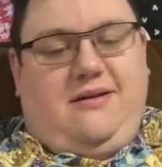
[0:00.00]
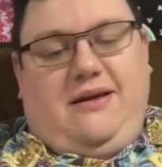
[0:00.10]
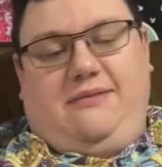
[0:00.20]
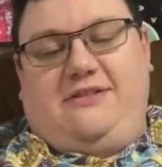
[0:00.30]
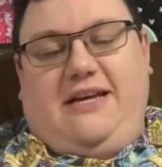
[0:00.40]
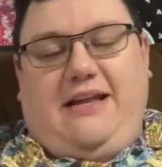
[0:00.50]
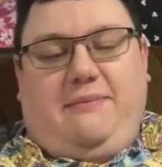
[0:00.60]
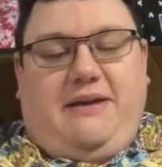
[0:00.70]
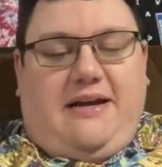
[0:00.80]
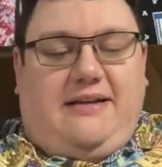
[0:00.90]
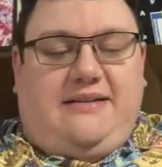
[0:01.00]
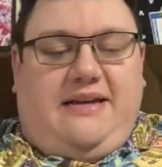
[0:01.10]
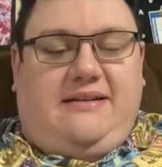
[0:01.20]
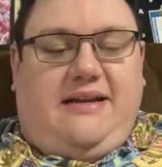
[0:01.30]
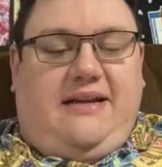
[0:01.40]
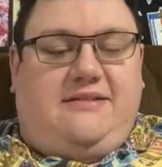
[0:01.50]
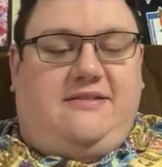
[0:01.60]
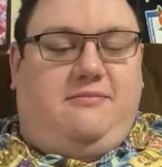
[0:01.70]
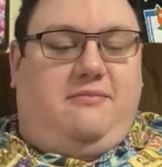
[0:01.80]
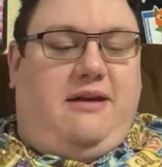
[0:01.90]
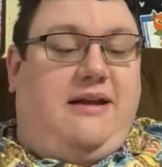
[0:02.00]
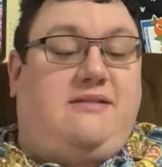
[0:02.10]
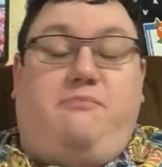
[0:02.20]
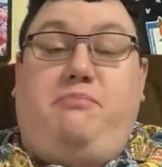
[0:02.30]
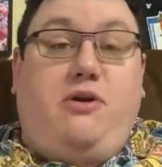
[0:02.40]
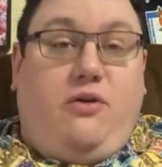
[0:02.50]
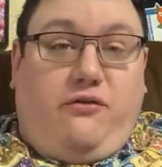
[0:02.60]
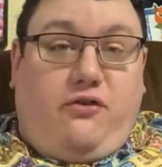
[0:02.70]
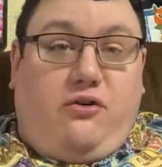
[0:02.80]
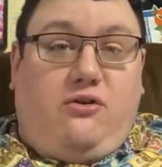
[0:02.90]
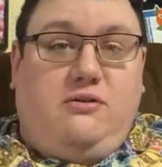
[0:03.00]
I'm saying that because it's beautiful.